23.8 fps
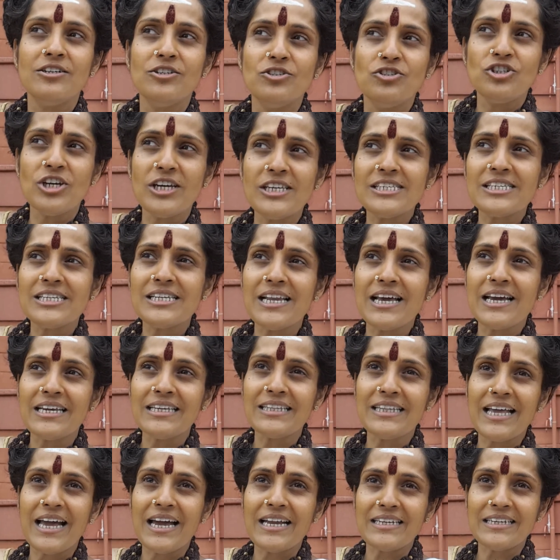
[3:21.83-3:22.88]
Just
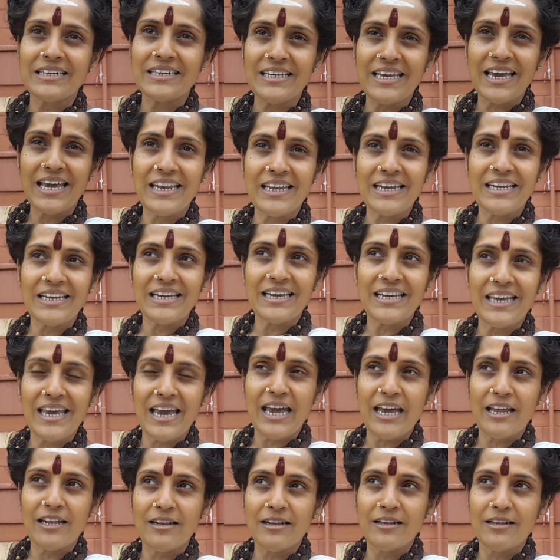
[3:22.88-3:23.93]
like that, again and
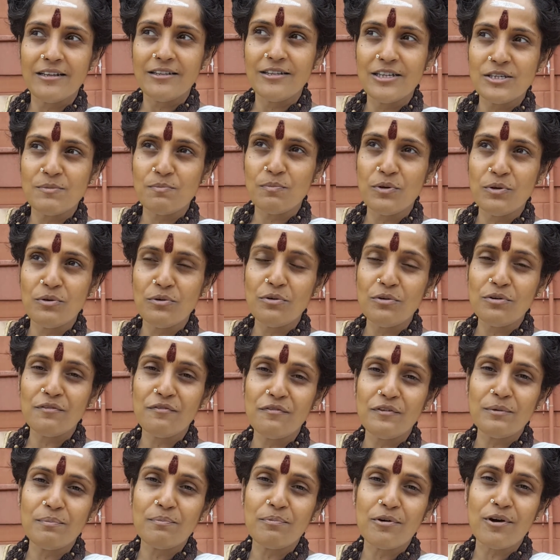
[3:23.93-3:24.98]
again, this
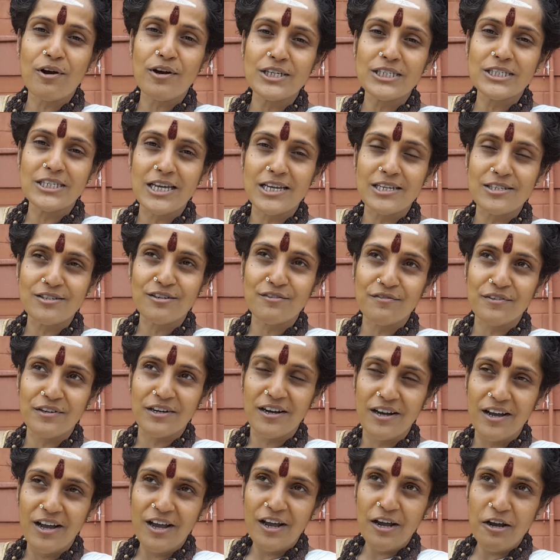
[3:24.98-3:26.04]
beautiful process of
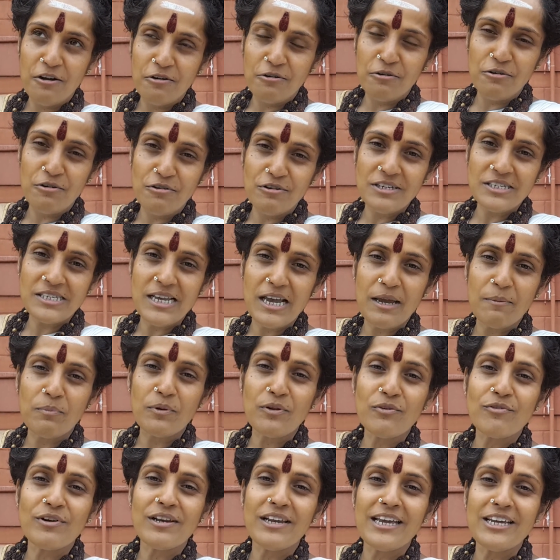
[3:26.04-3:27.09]
a Guru-disciple
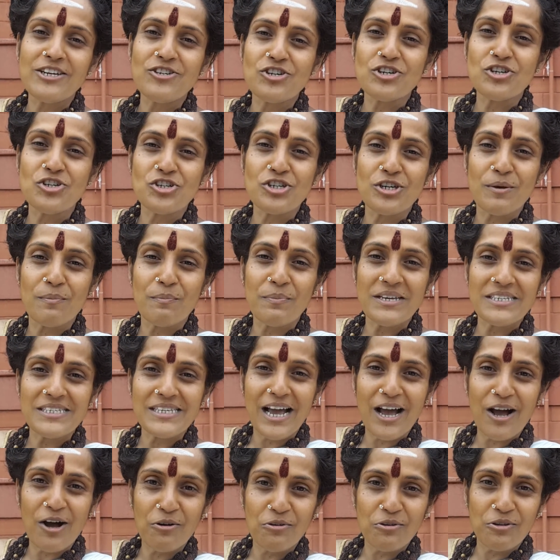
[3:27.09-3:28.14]
relationship is
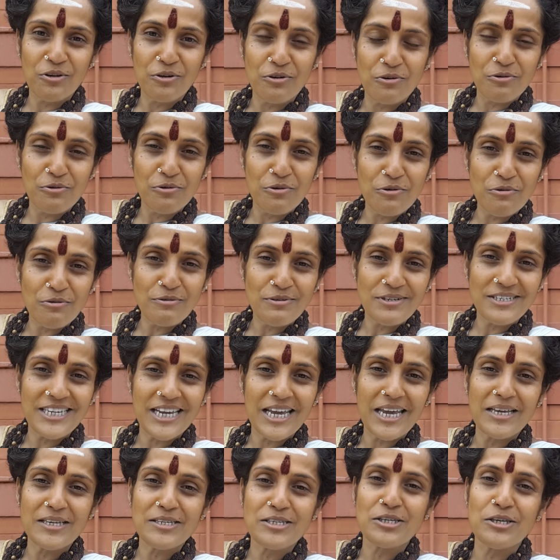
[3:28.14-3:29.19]
how the Guru
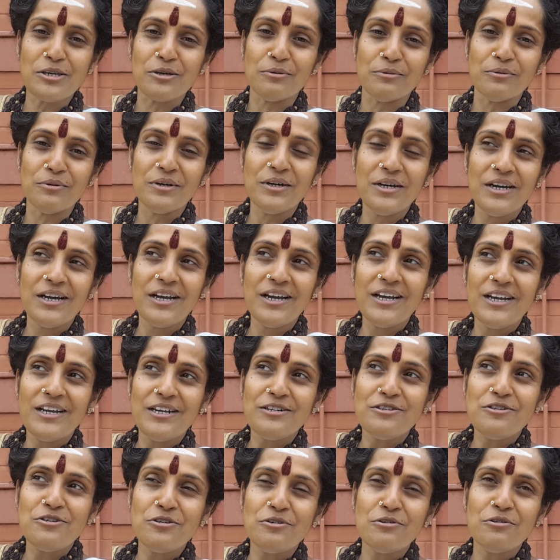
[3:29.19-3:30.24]
takes you
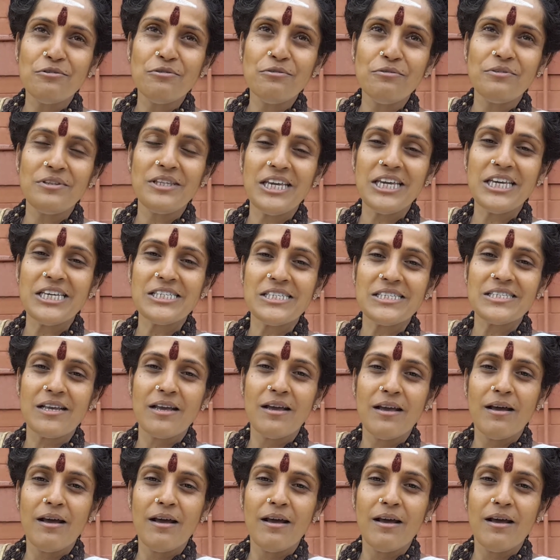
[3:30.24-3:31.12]
to these